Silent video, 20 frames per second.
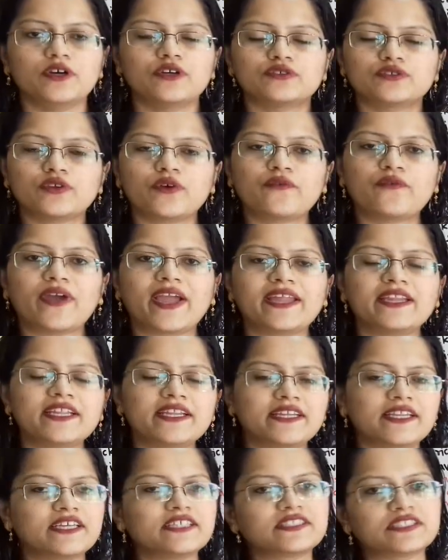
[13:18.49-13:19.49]
So when
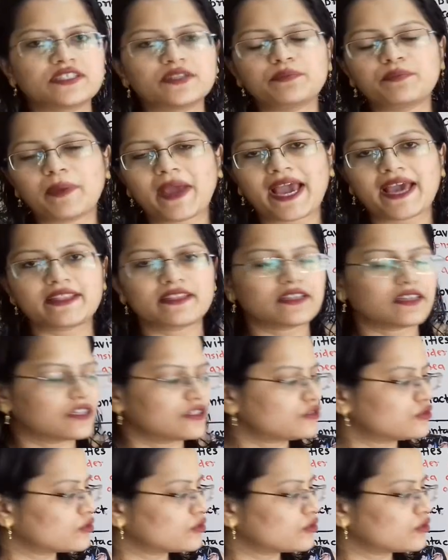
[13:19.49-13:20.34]
it is in parallel,